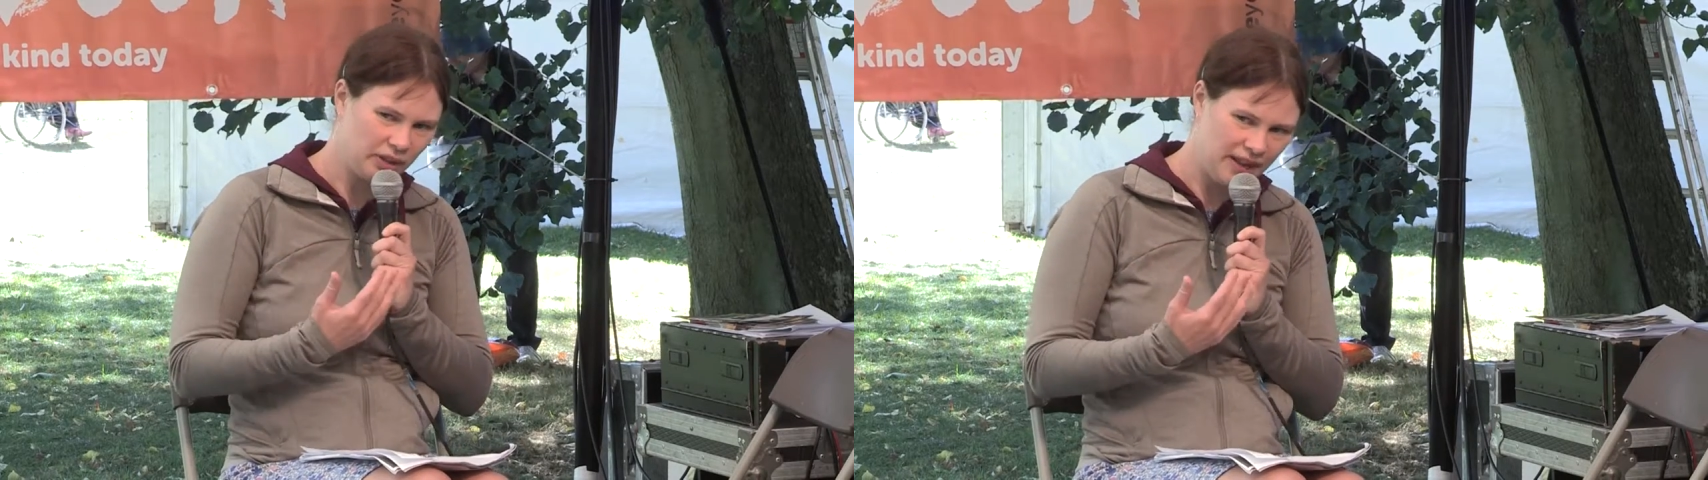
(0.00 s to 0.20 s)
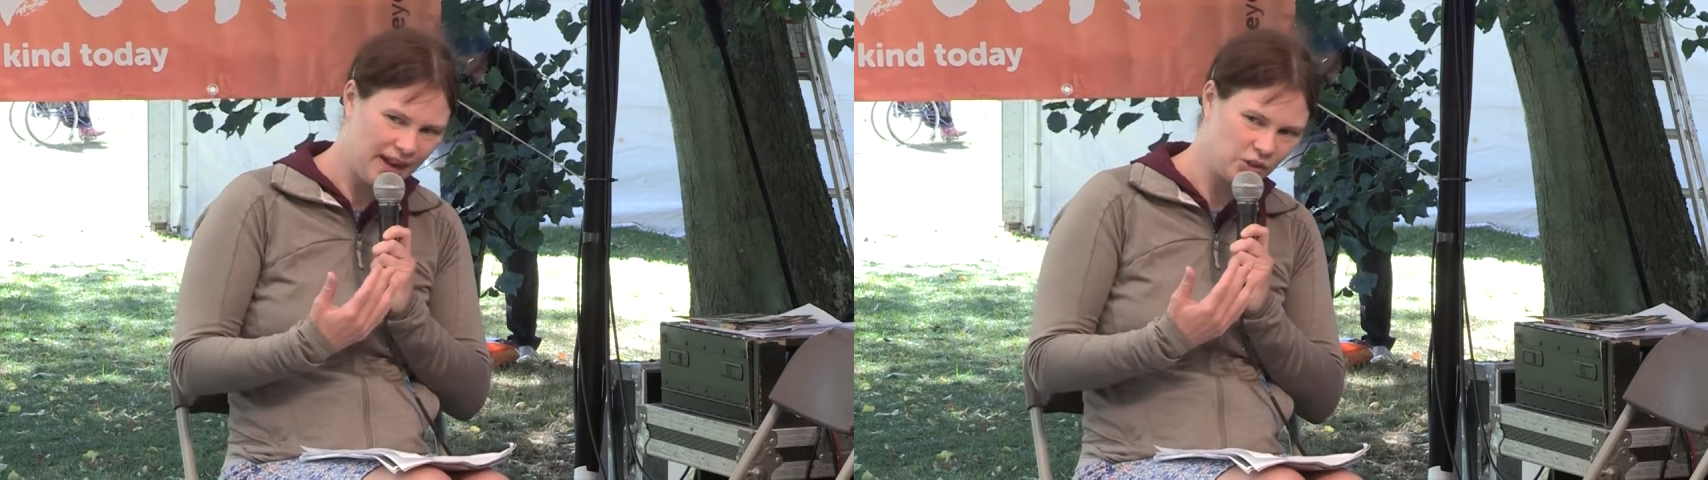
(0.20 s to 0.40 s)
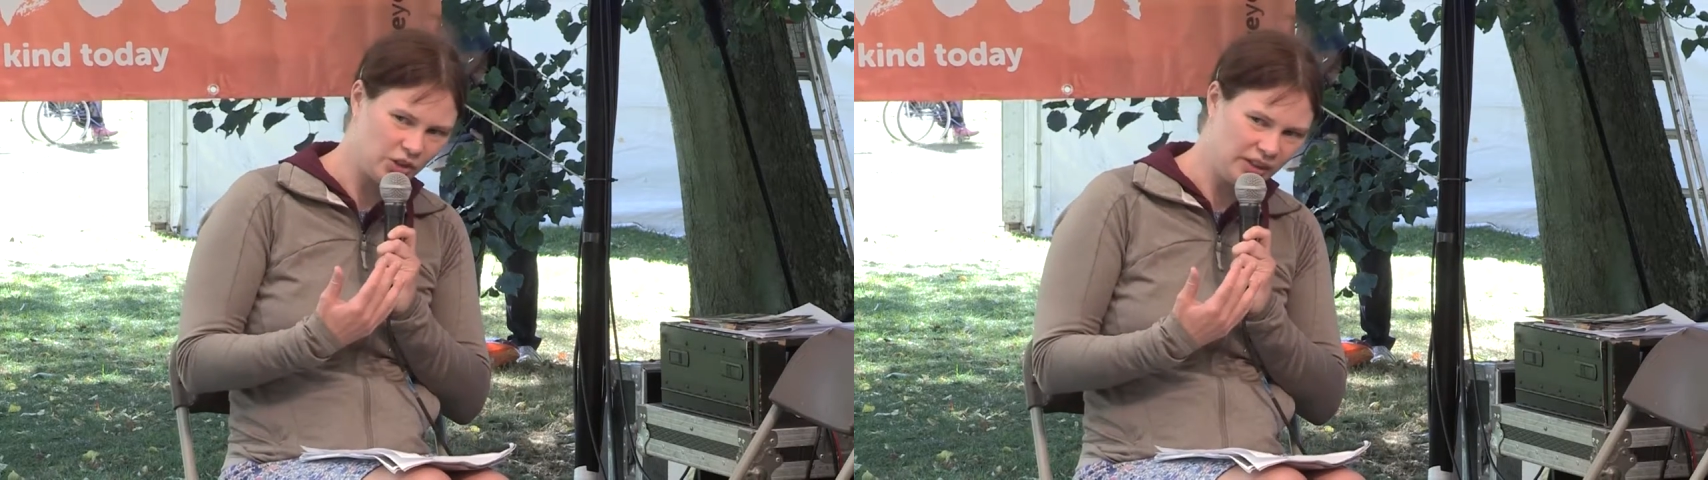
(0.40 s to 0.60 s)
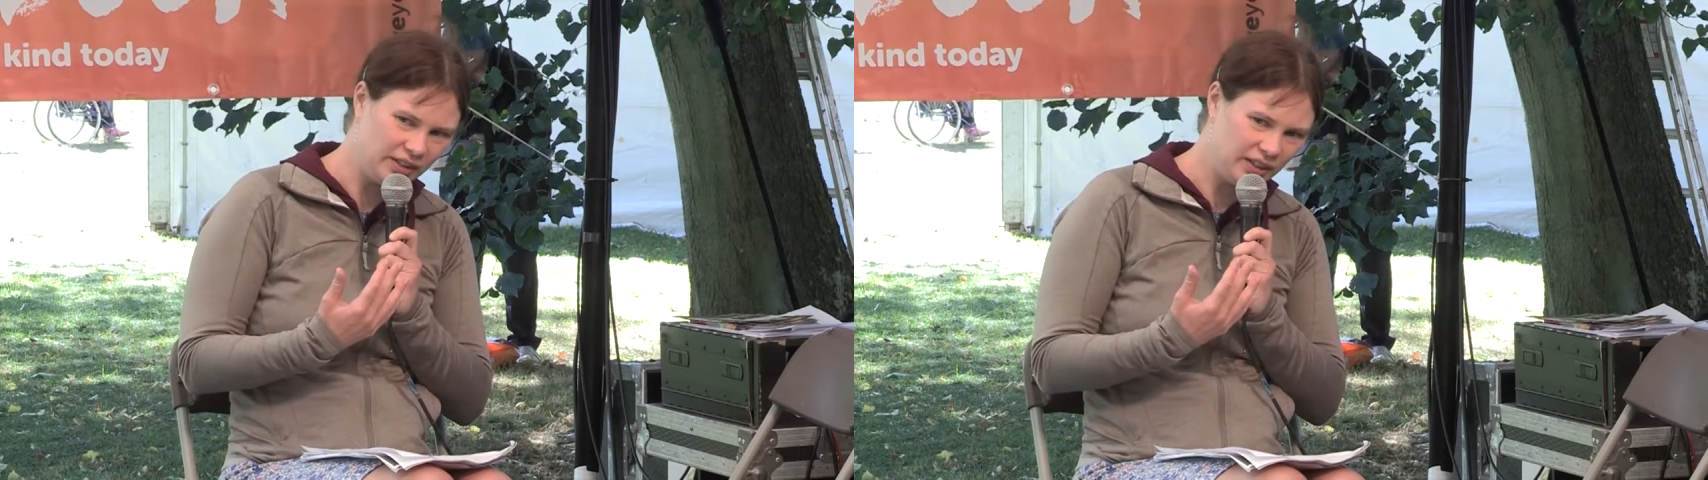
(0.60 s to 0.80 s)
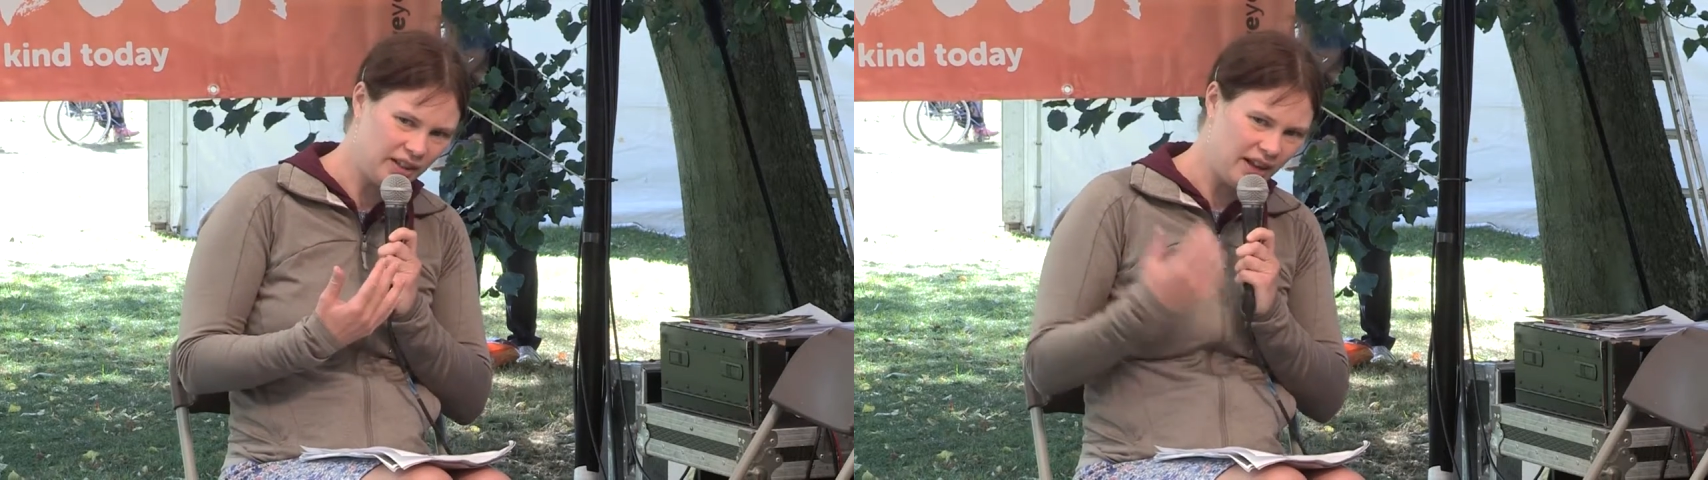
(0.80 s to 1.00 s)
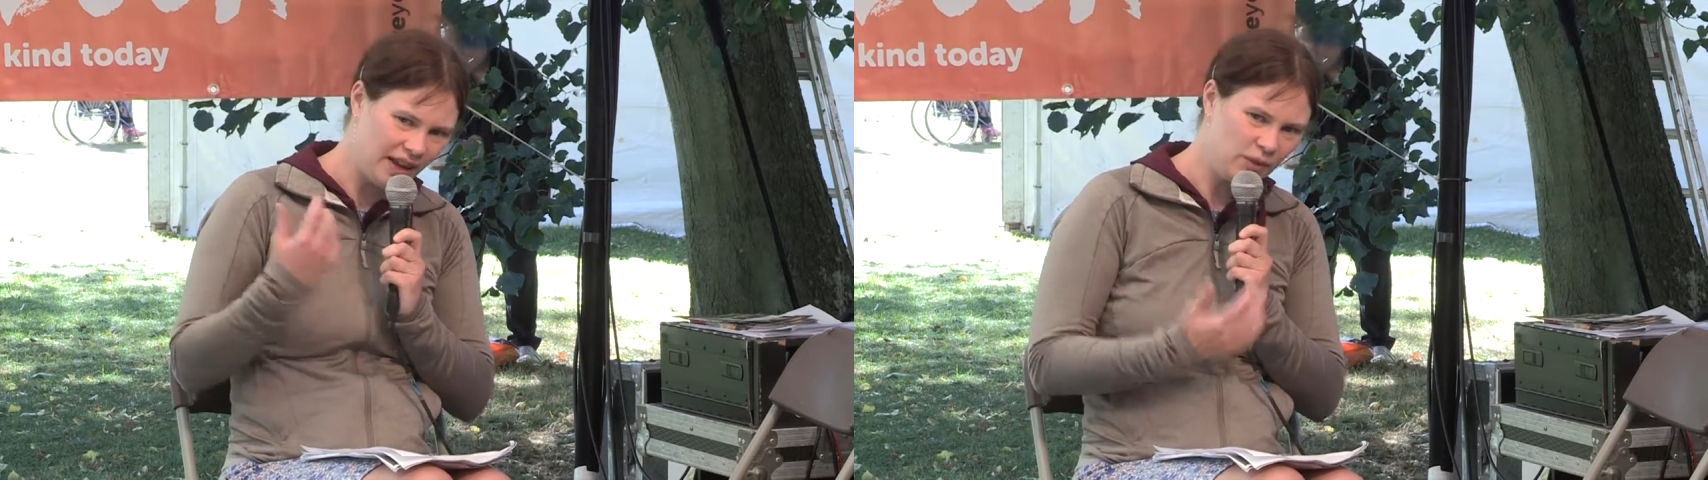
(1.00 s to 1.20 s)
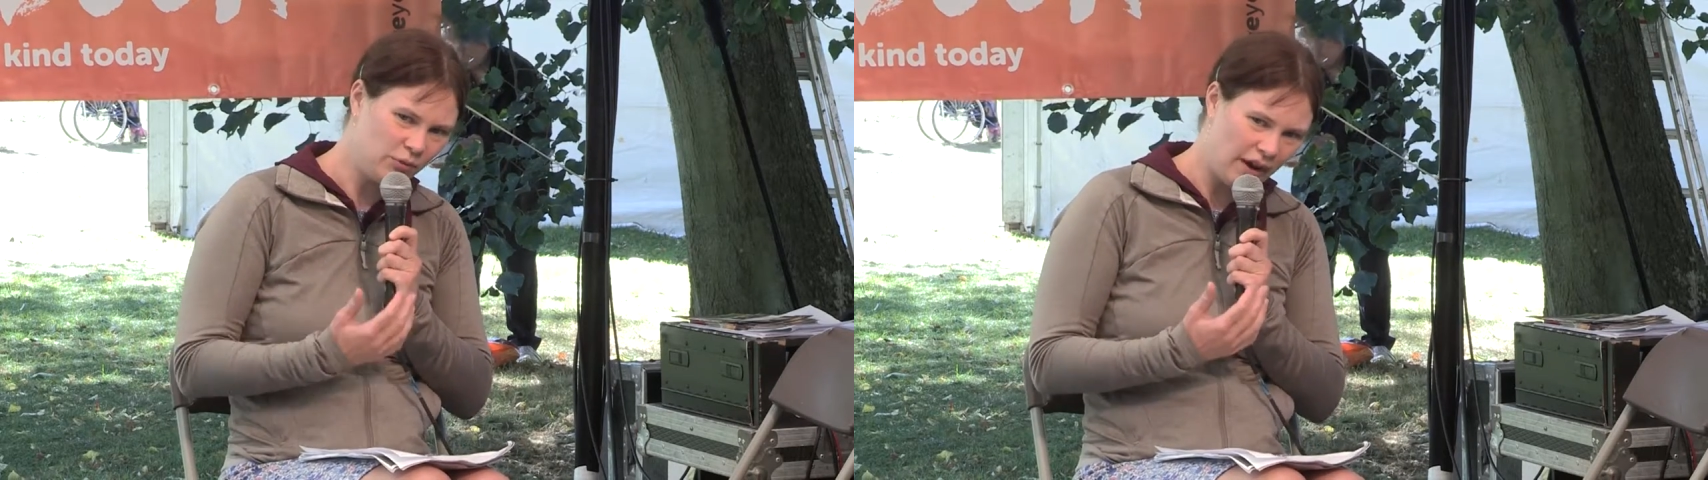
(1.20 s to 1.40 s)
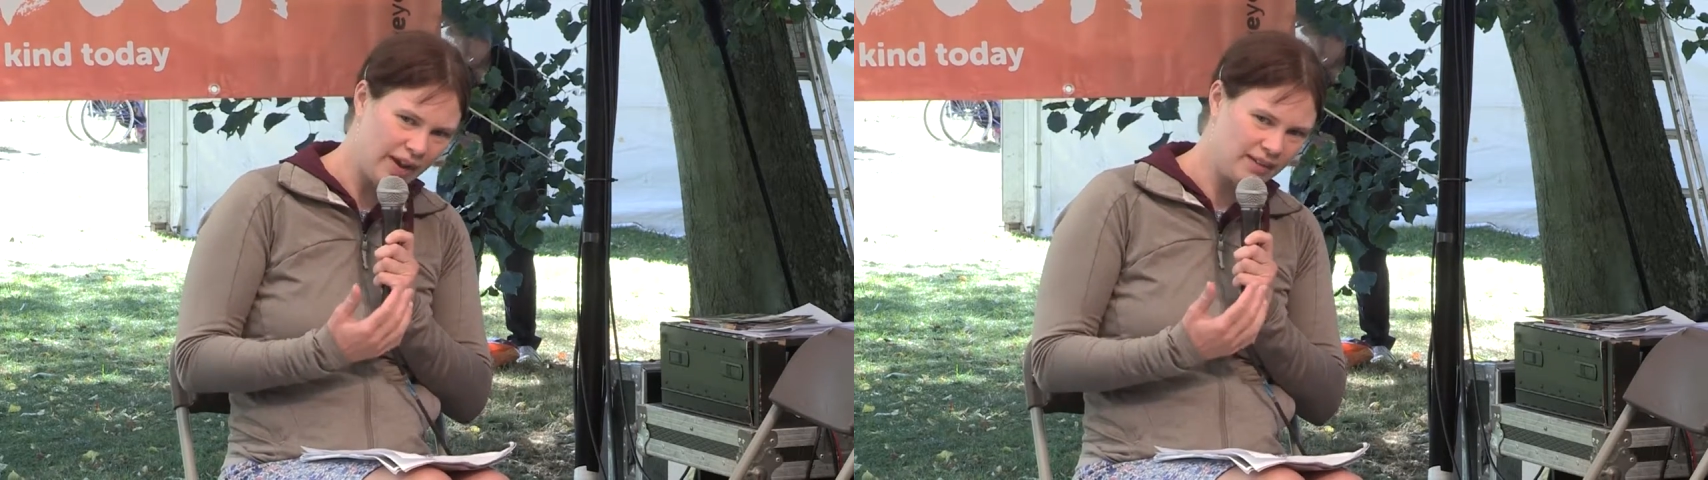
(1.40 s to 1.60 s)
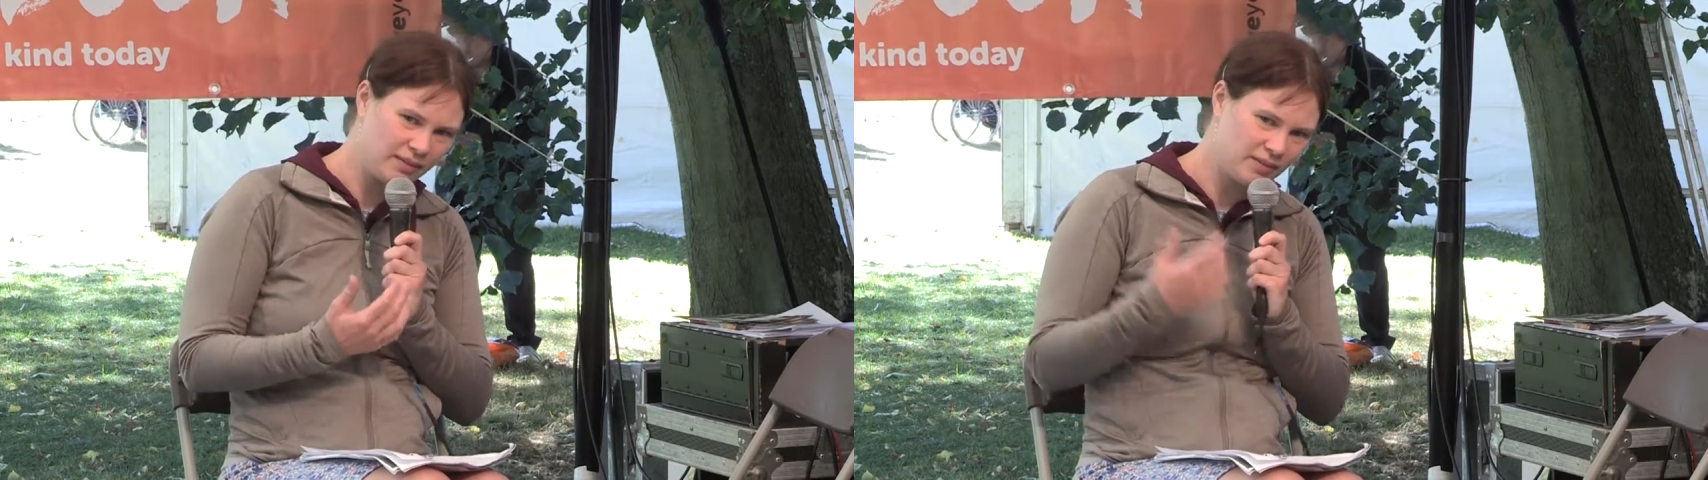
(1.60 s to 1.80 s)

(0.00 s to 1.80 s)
connection and the right